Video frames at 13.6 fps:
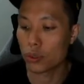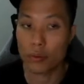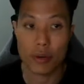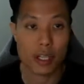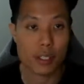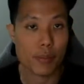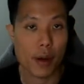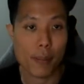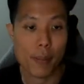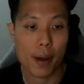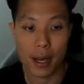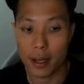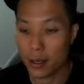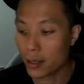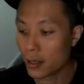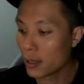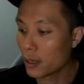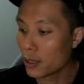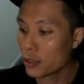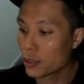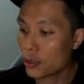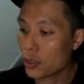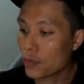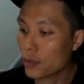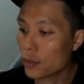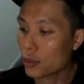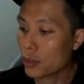the Raspberry Pi. So
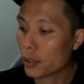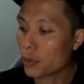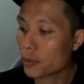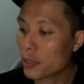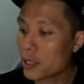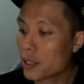if you look closely